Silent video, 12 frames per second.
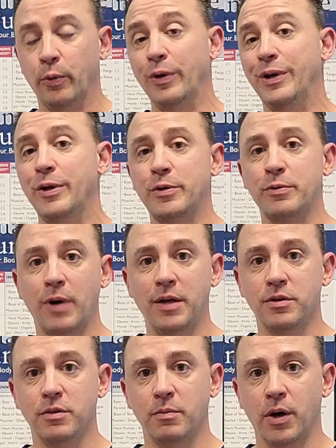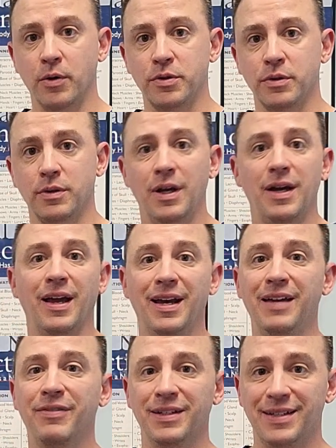reduced ranges of motion, and
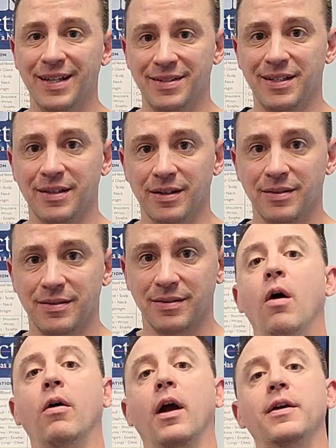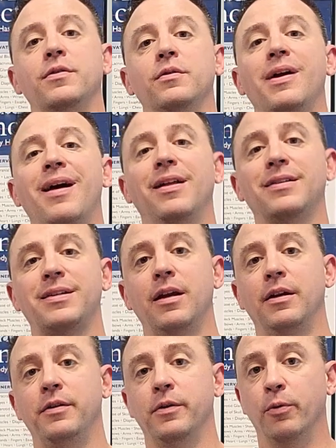even dizziness. Okay, so now let's get
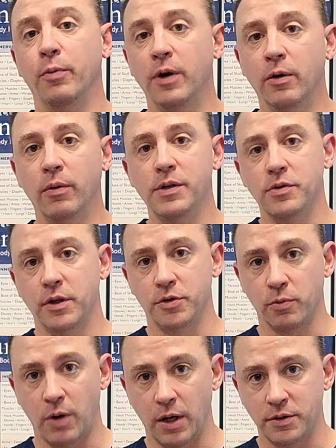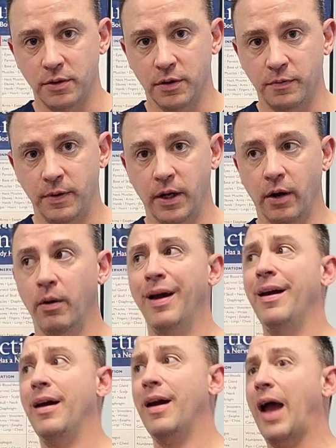into the real reason that you're watching this video.
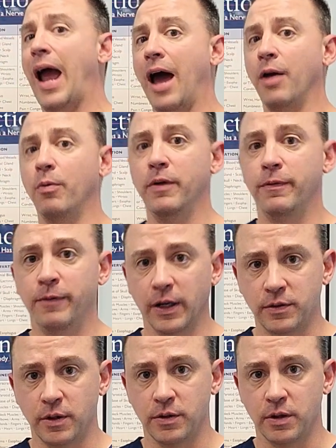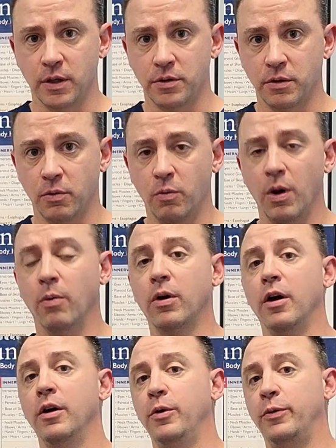How do we fix this issue? Well, we're
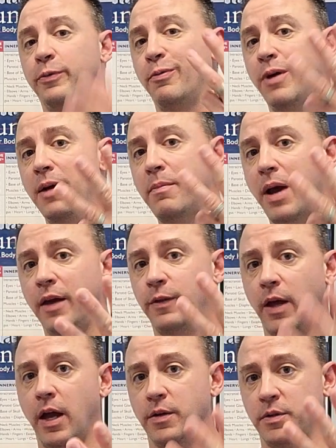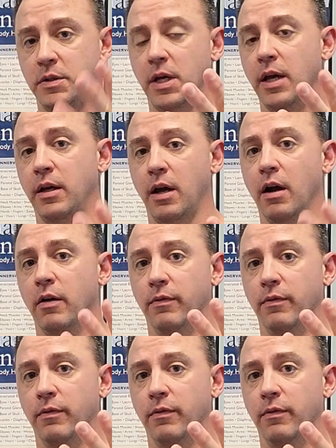going to do 3 main things to take care